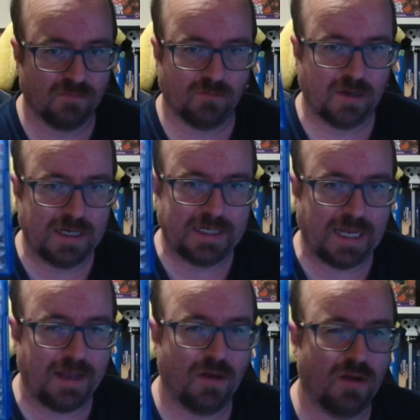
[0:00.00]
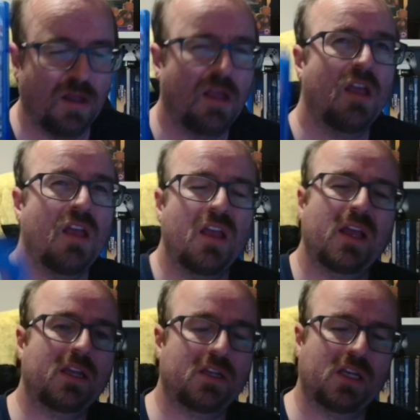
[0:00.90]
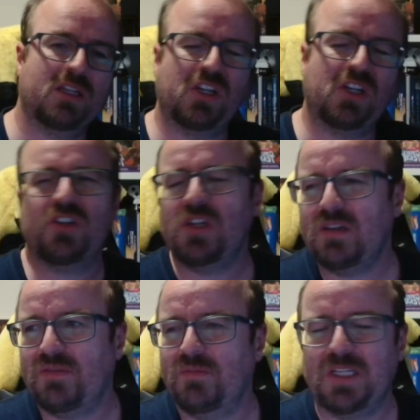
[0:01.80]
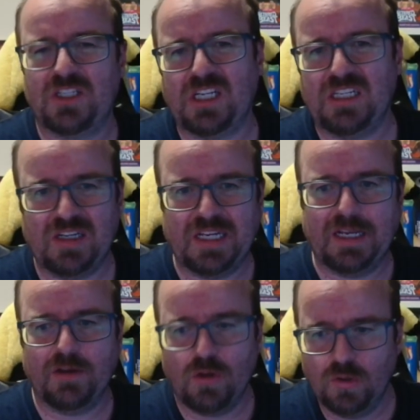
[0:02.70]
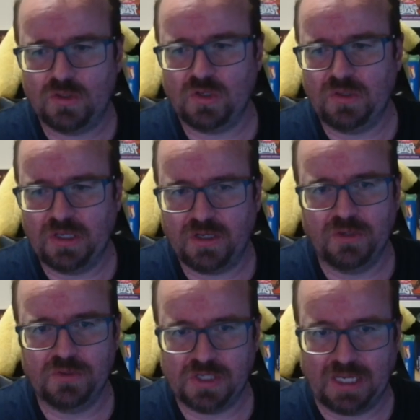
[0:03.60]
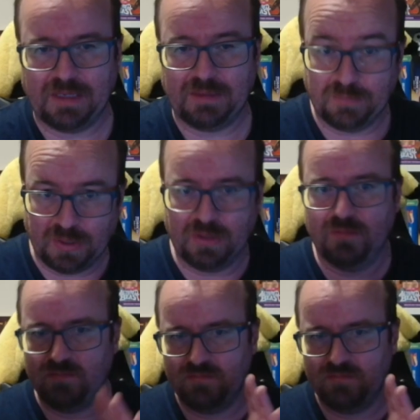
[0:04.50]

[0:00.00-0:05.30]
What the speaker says: really get. It's concerning for me to say that I didn't get hooked on a Yakuza game, but